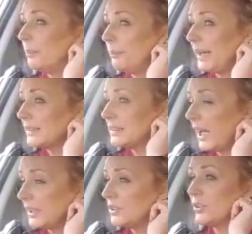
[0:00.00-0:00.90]
But
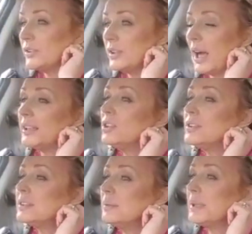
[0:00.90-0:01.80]
I
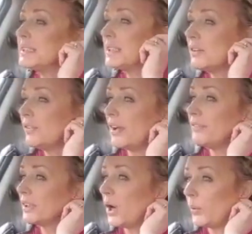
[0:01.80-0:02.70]
don't see myself
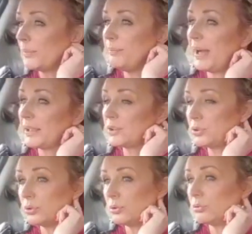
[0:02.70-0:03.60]
ever going back
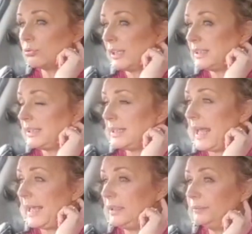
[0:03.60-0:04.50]
to Retin
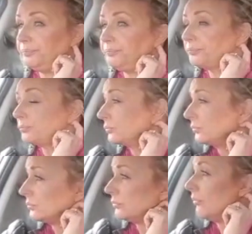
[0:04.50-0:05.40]
A.
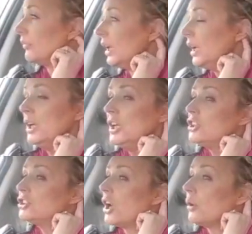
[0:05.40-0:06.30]

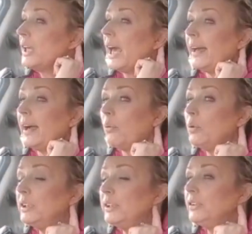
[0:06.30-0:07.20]
So yeah, I
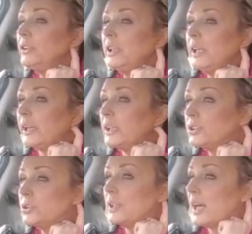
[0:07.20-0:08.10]
will leave you the
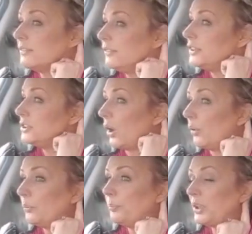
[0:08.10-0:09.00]
link to that
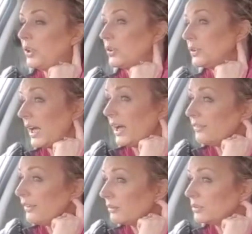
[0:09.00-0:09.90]
video, because I
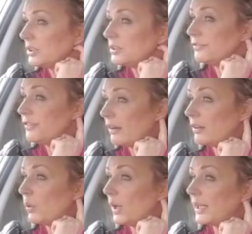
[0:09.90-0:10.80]
found it
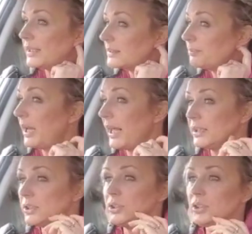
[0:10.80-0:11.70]
very well
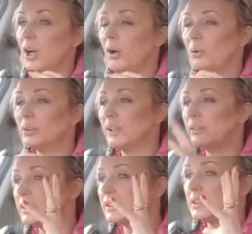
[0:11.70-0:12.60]
explained. You know,
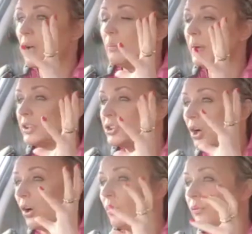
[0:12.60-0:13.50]
there is so much
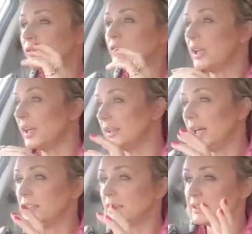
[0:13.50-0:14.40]
of
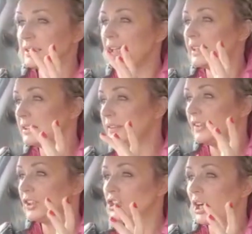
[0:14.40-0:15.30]
that
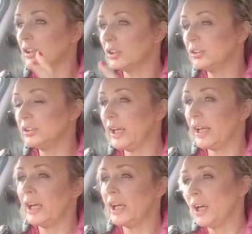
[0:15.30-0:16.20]
scientific jargon
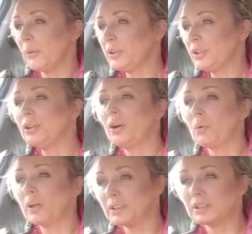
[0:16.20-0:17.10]
that we don't
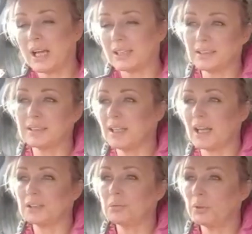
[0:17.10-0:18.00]
always
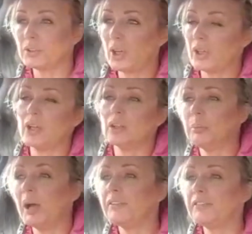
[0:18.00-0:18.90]
understand what is going
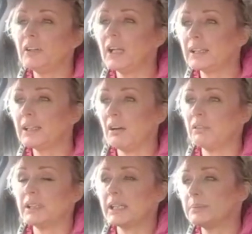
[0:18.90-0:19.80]
on, but I feel like
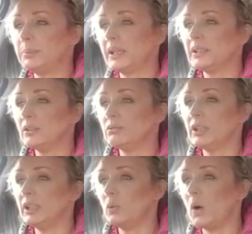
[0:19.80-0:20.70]
Karen explained it
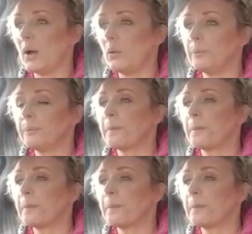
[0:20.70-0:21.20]
really well.